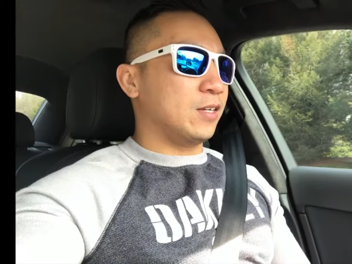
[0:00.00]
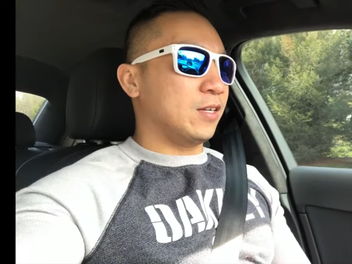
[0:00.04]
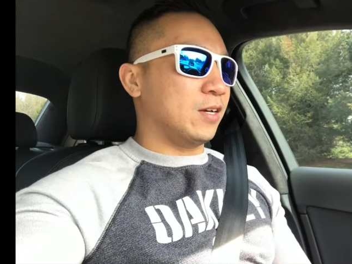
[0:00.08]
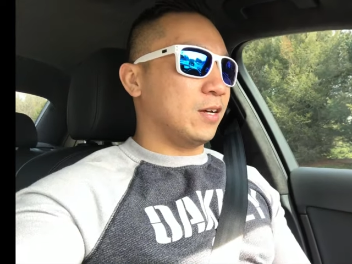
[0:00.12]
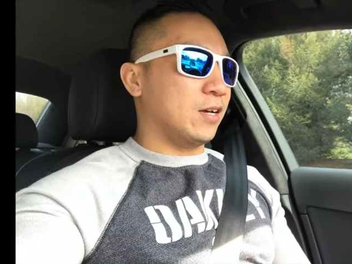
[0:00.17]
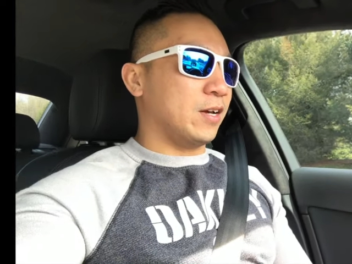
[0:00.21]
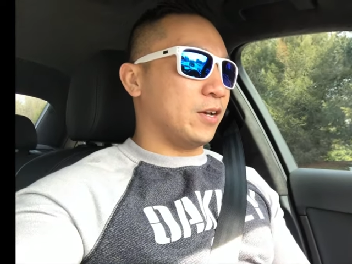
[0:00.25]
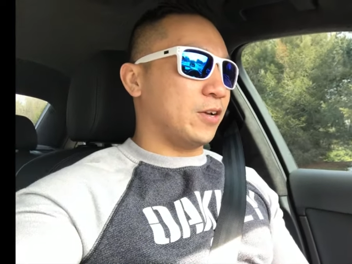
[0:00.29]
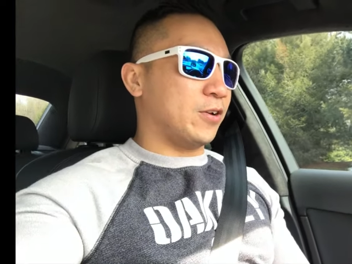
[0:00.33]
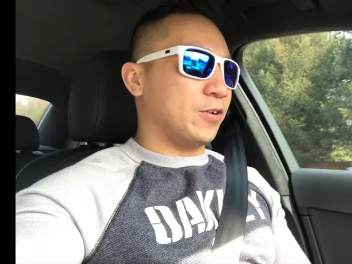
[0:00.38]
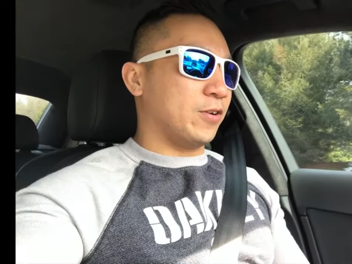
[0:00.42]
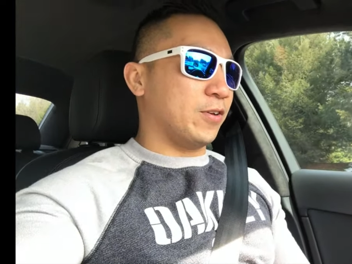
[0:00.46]
Uh,
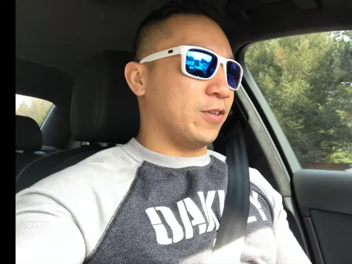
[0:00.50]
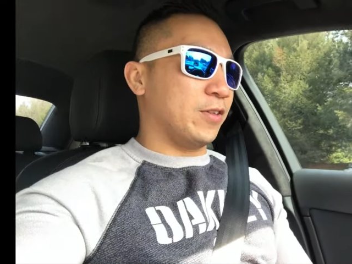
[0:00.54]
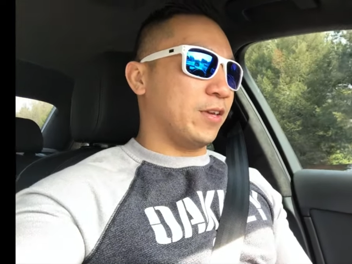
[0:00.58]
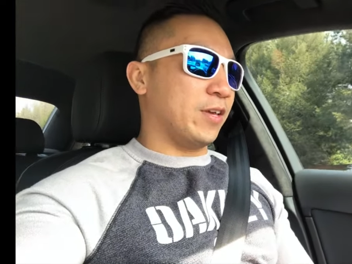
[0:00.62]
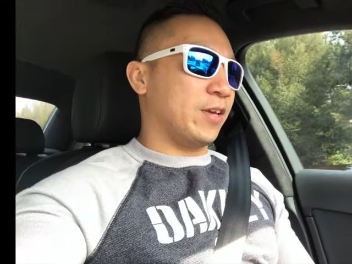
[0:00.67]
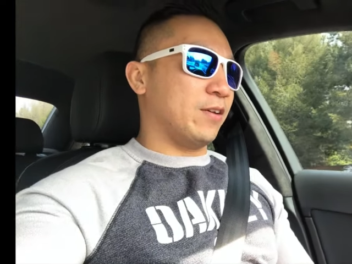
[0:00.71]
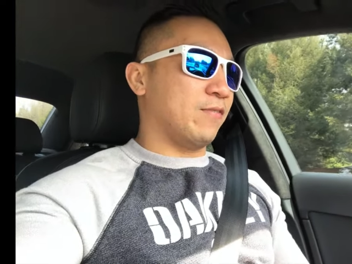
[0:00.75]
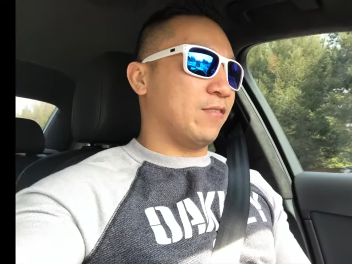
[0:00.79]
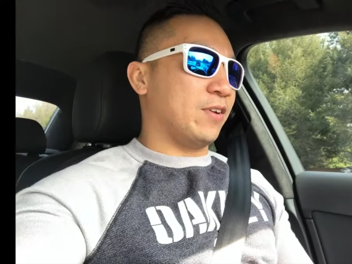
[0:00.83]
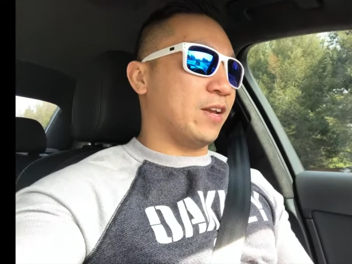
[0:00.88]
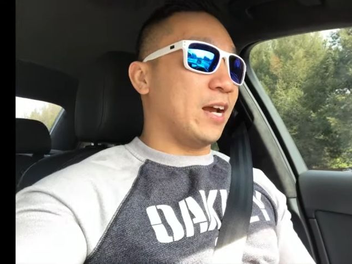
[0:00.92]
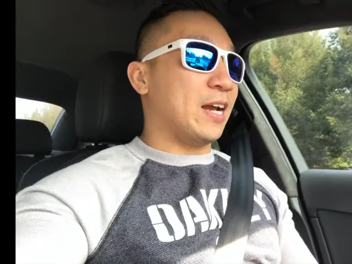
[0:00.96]
I currently
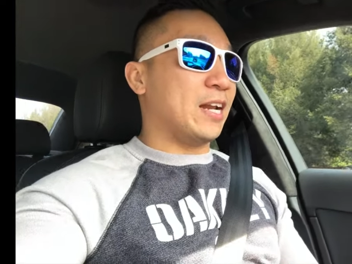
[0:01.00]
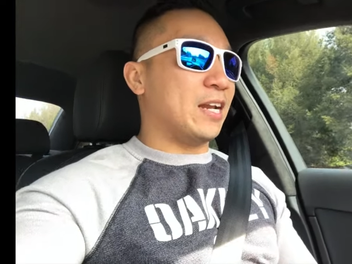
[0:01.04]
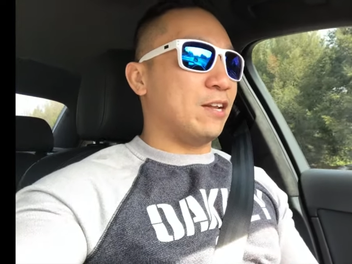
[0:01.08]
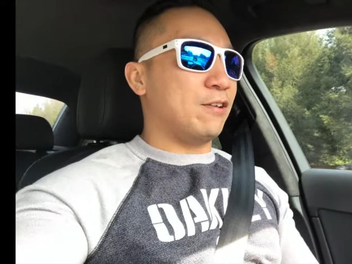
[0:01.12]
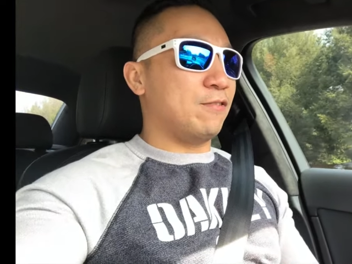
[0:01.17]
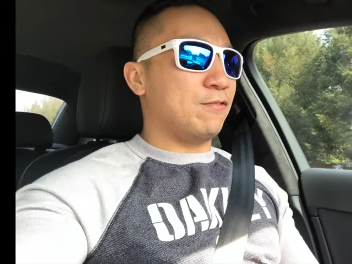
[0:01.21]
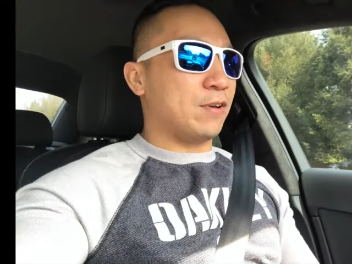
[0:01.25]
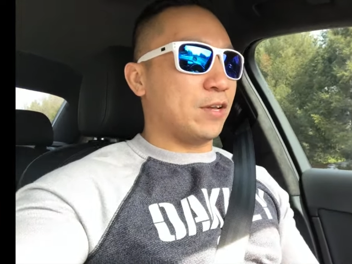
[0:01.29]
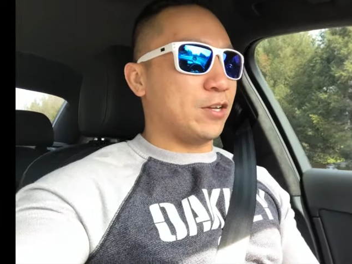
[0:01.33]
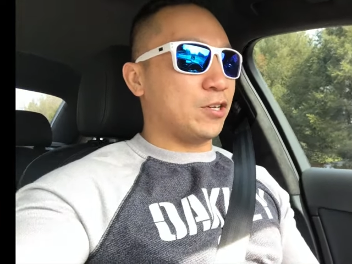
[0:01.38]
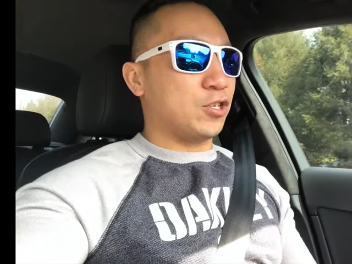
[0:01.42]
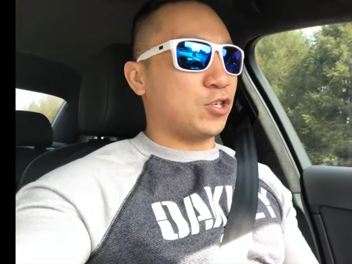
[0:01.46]
have
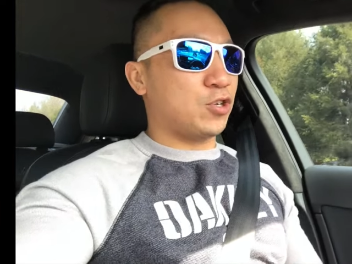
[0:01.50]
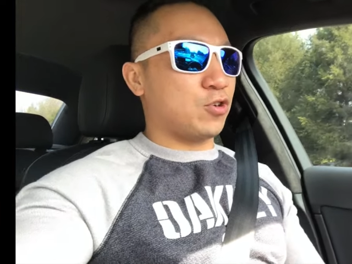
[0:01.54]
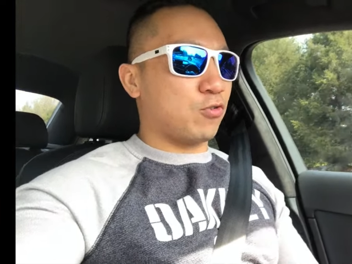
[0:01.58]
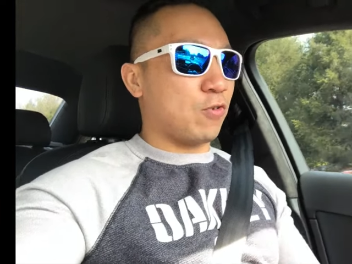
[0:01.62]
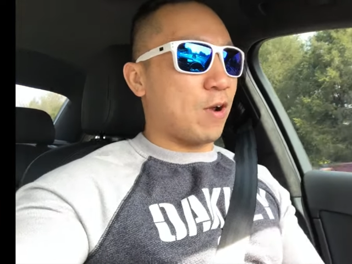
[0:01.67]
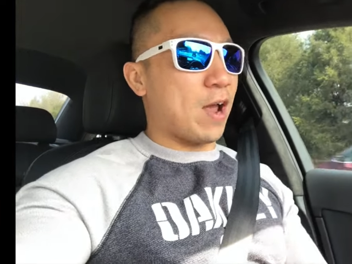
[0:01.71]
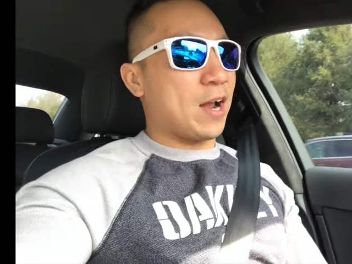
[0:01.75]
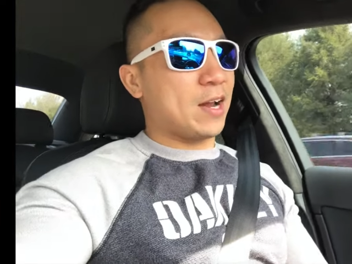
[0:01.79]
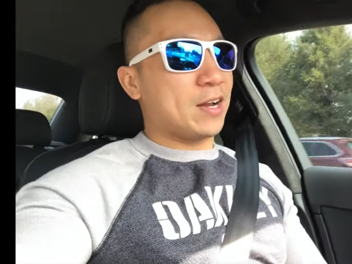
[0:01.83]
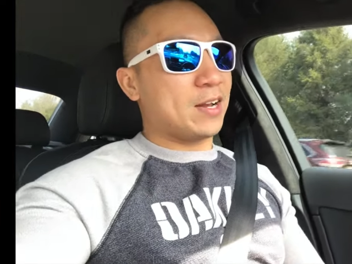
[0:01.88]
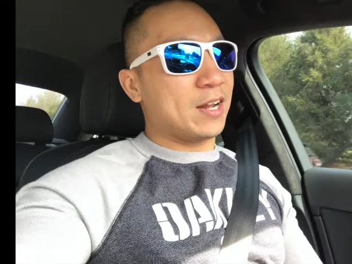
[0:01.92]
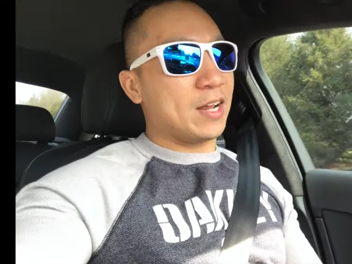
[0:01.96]
90. I just
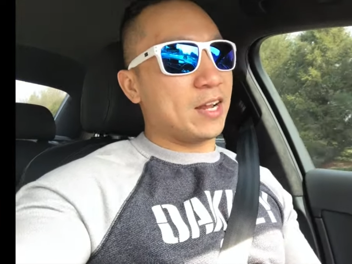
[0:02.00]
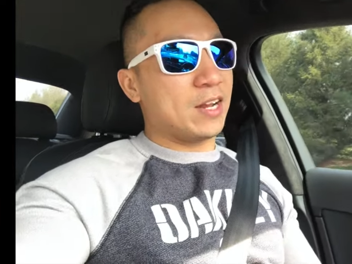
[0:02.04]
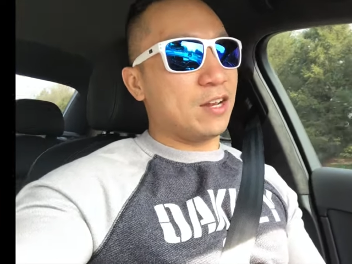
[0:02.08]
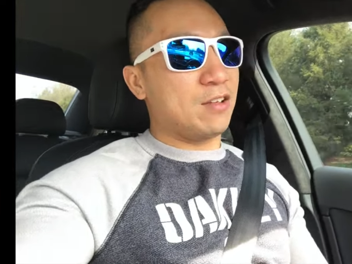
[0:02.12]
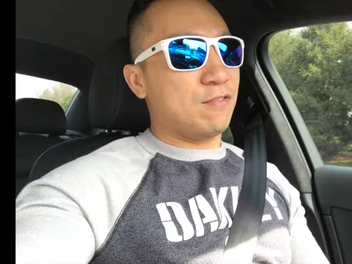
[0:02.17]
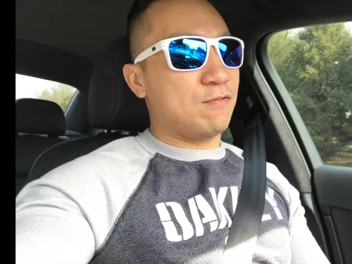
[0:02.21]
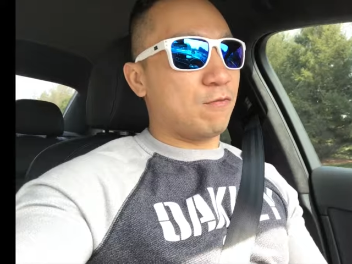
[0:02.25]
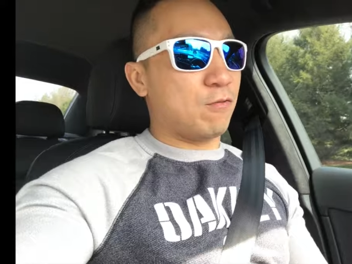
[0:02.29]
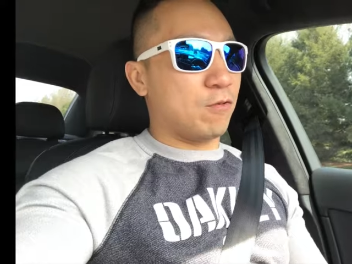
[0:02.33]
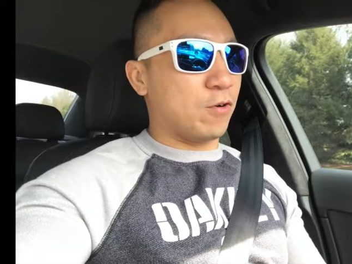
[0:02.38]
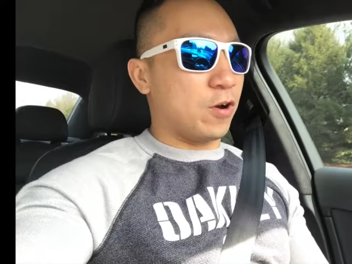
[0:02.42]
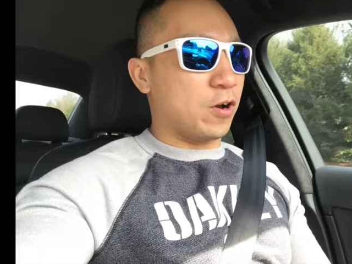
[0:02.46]
cracked
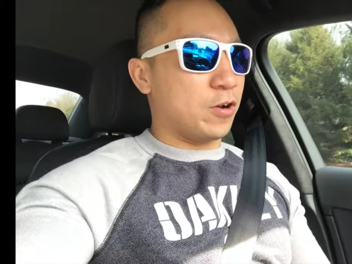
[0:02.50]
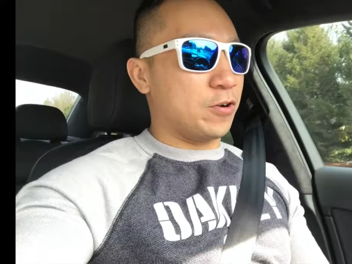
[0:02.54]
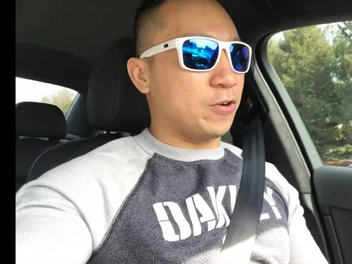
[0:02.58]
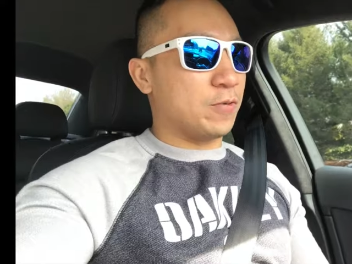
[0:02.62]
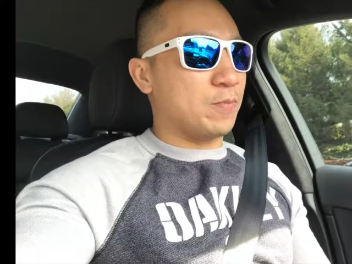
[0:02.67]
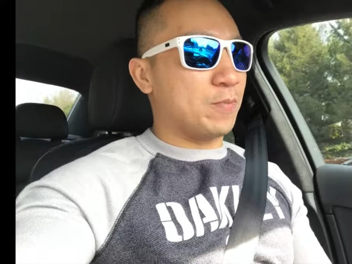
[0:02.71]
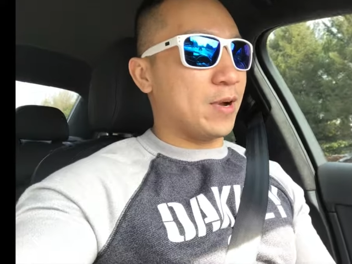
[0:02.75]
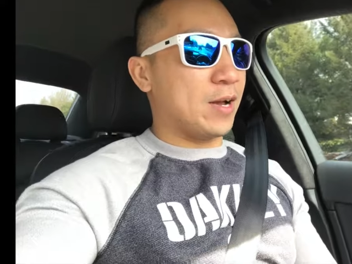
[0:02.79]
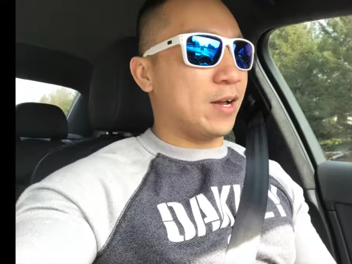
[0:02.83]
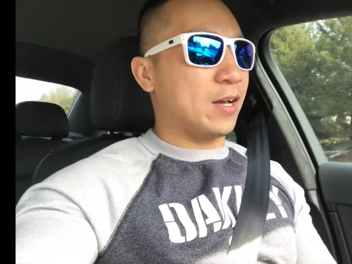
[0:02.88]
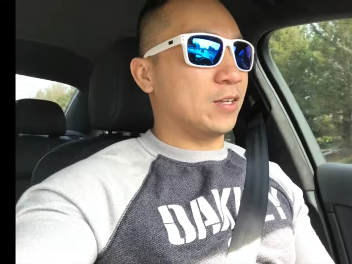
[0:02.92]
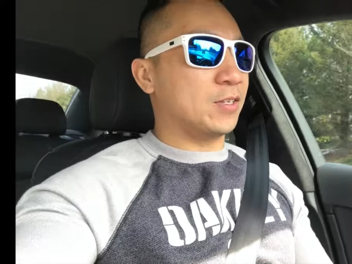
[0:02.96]

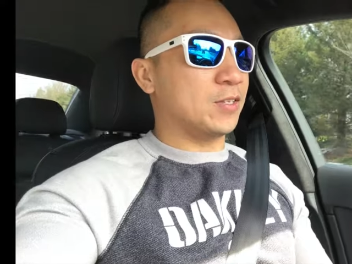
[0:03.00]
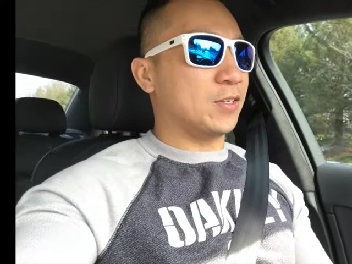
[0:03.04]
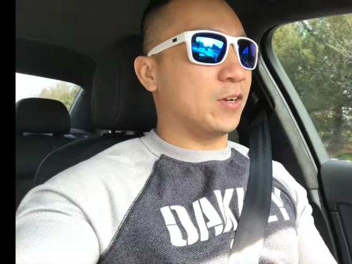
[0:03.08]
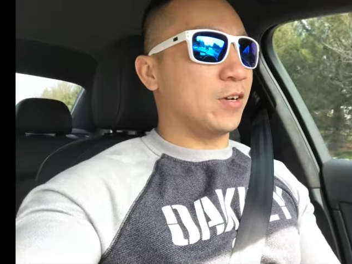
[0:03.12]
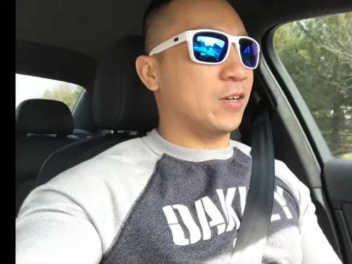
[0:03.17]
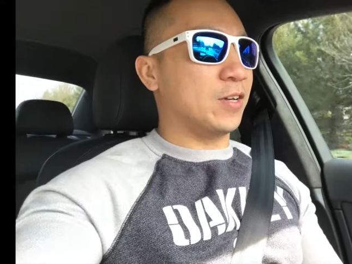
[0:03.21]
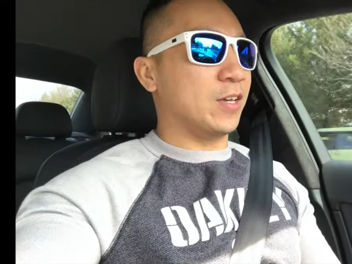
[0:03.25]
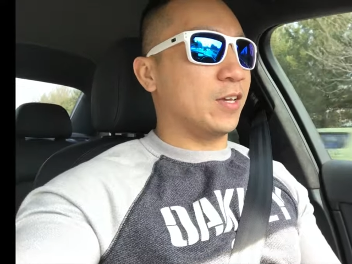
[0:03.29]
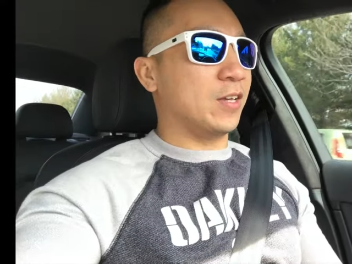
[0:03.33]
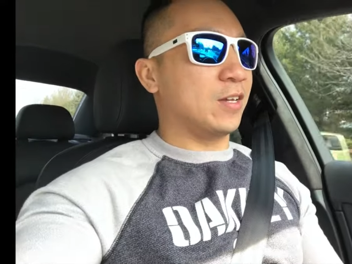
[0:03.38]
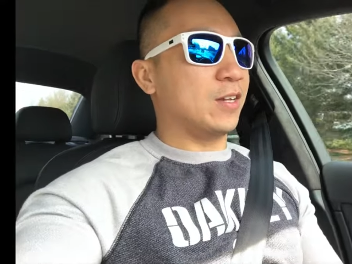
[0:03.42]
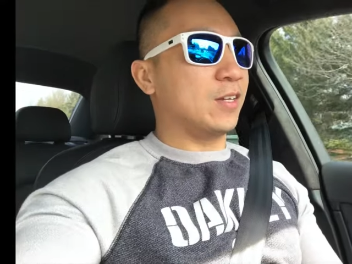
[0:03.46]
9,400 miles
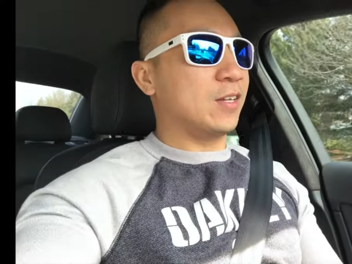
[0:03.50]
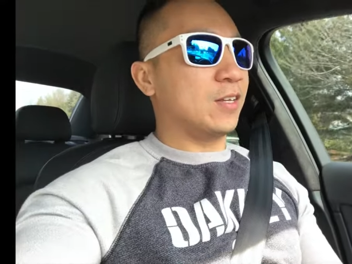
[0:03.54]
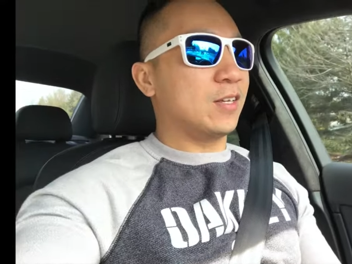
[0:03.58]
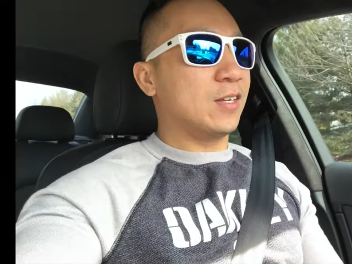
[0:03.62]
on it